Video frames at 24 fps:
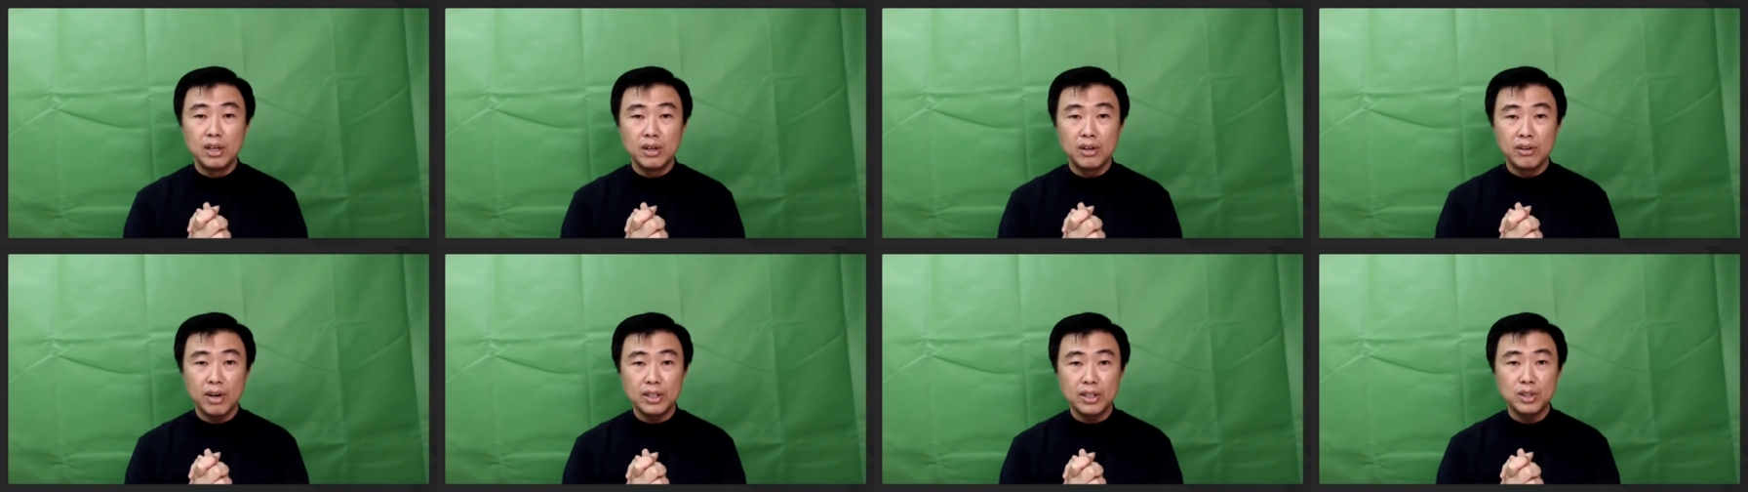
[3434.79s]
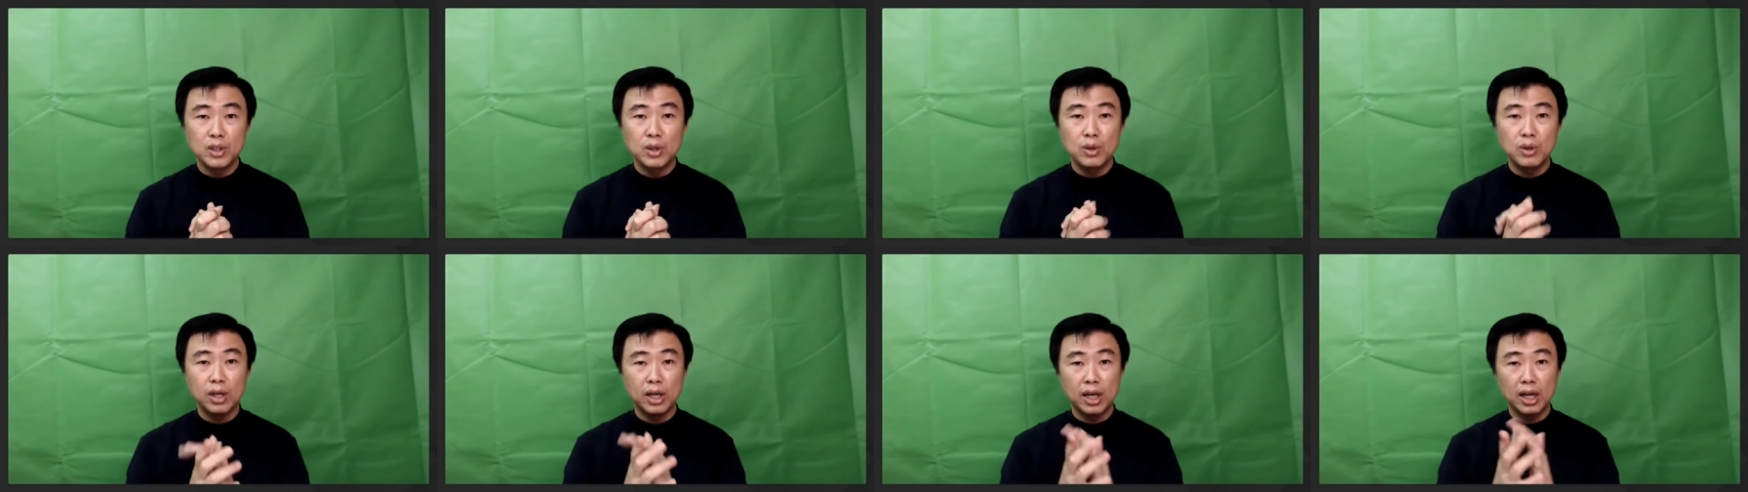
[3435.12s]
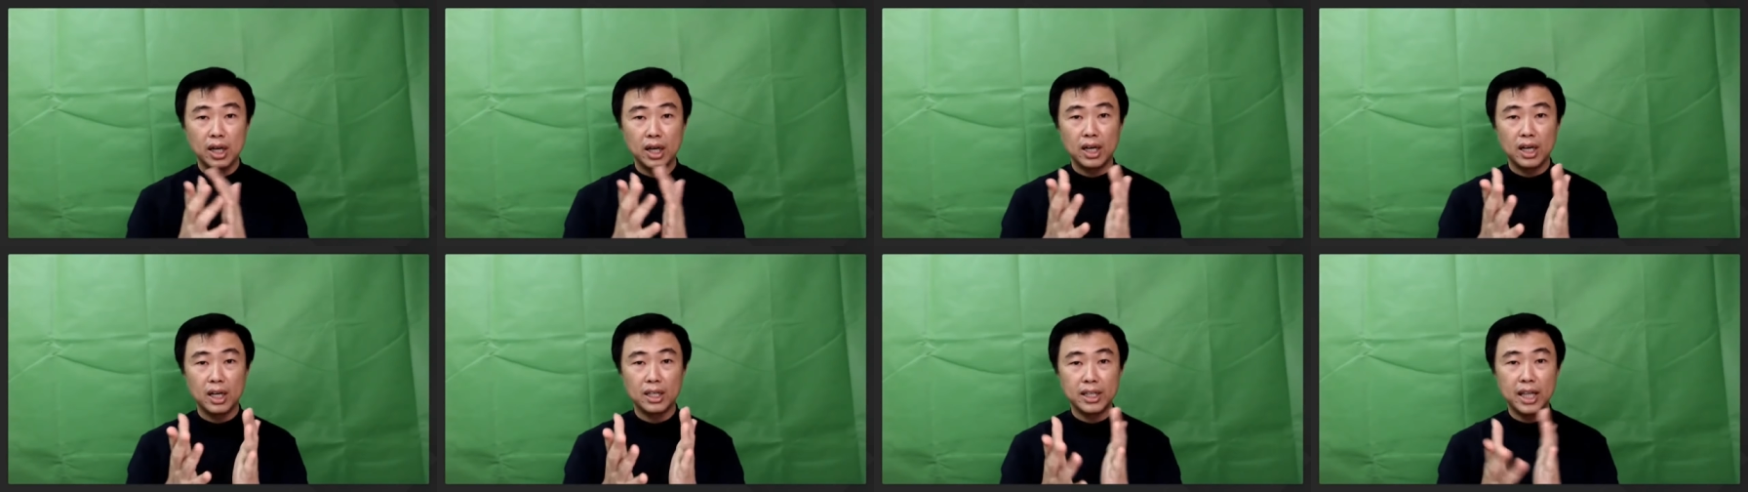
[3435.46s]
Right. So
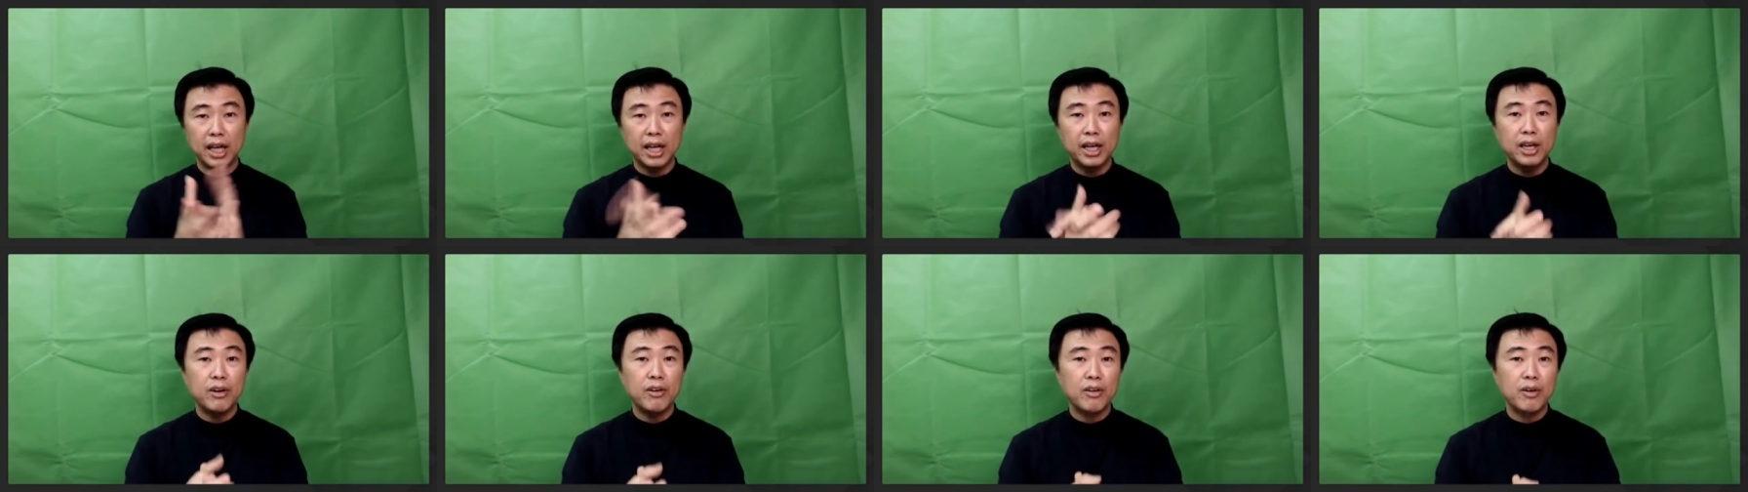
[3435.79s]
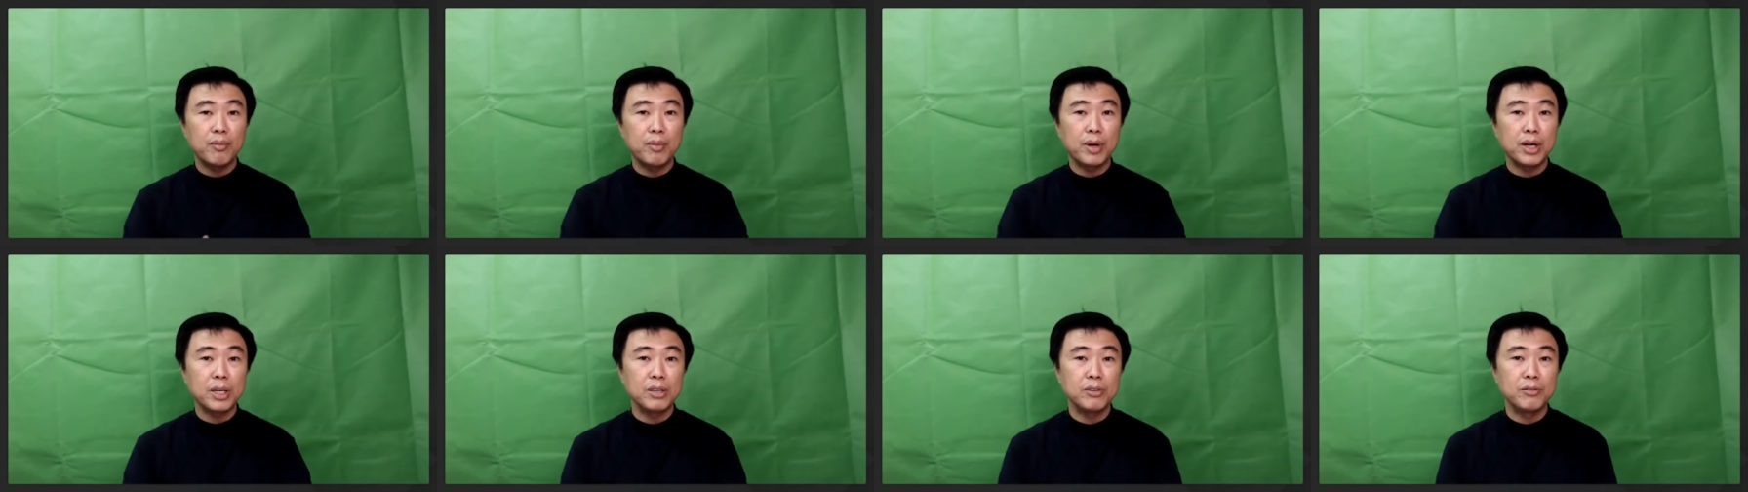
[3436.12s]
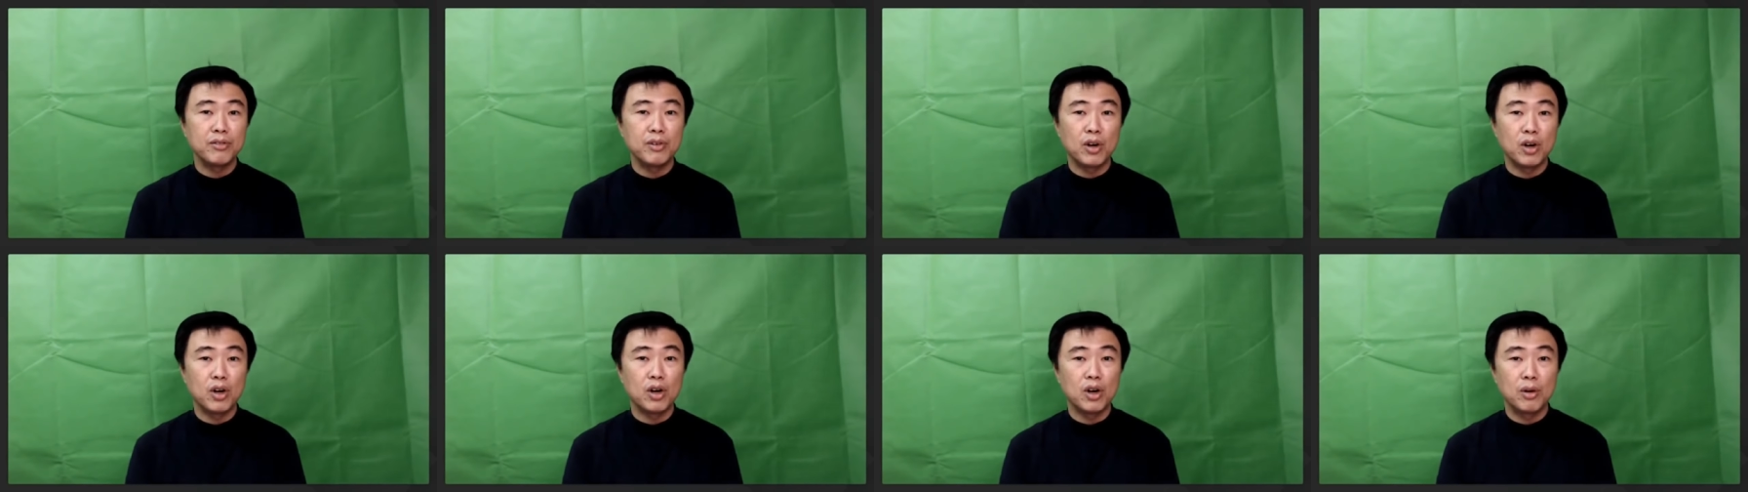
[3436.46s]
uh, thank you everybody
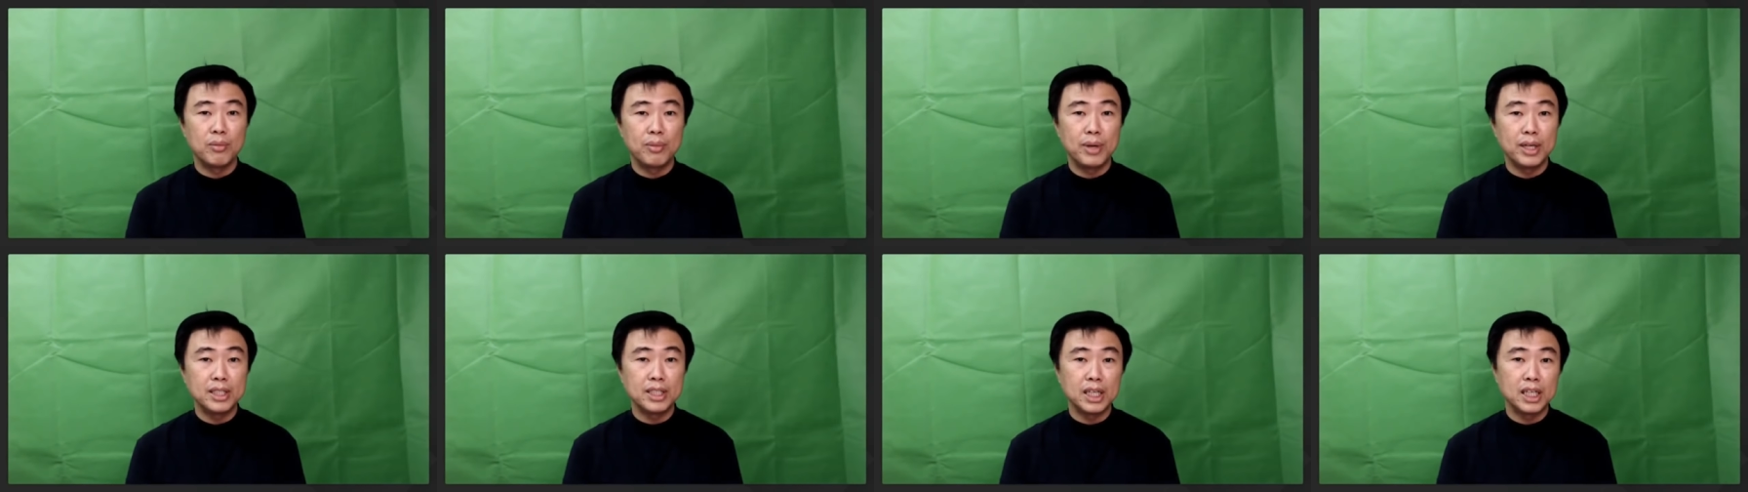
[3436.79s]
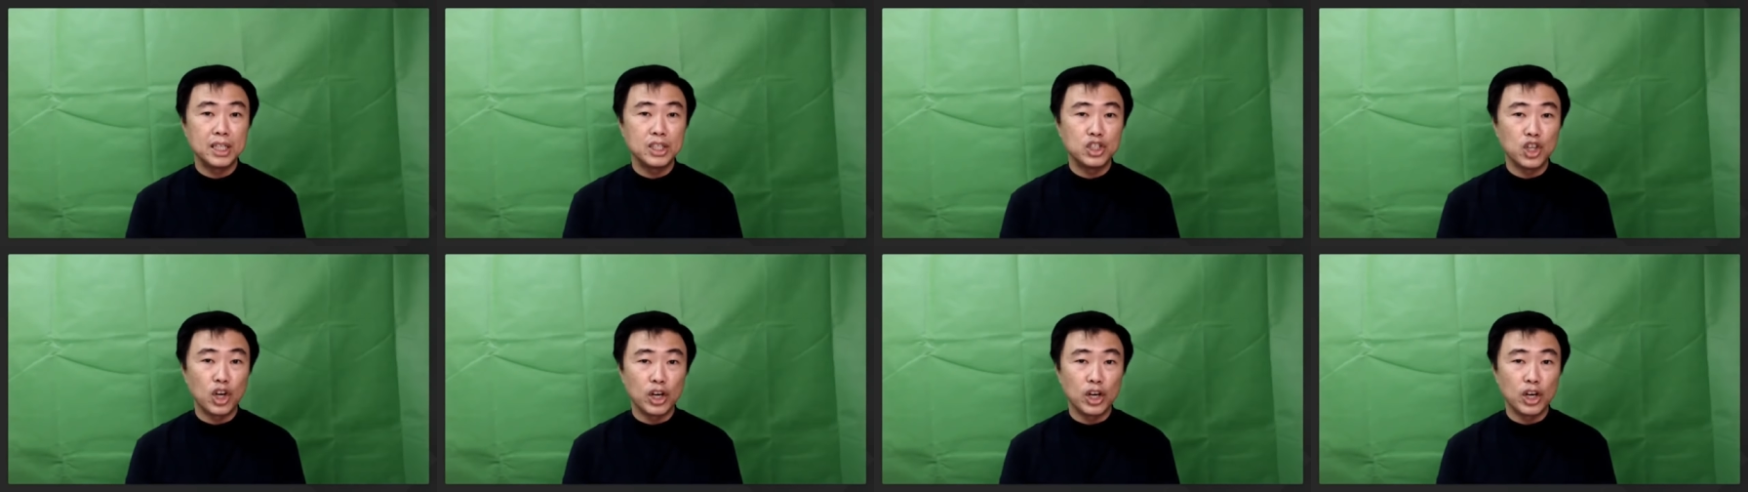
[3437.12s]
for basically